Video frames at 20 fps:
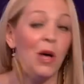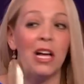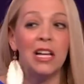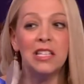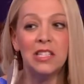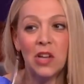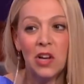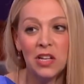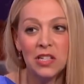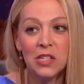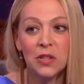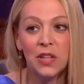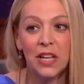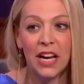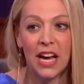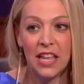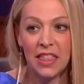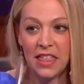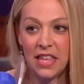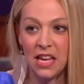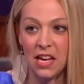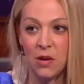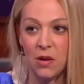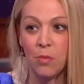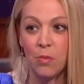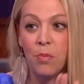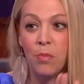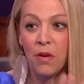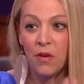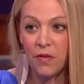Well, it's also, like, I think
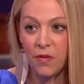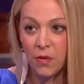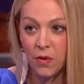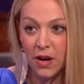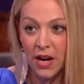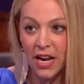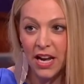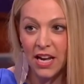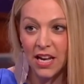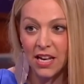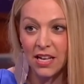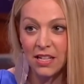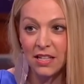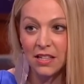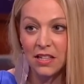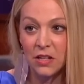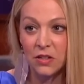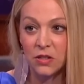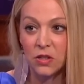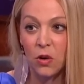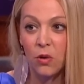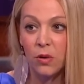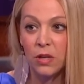beforehand, there's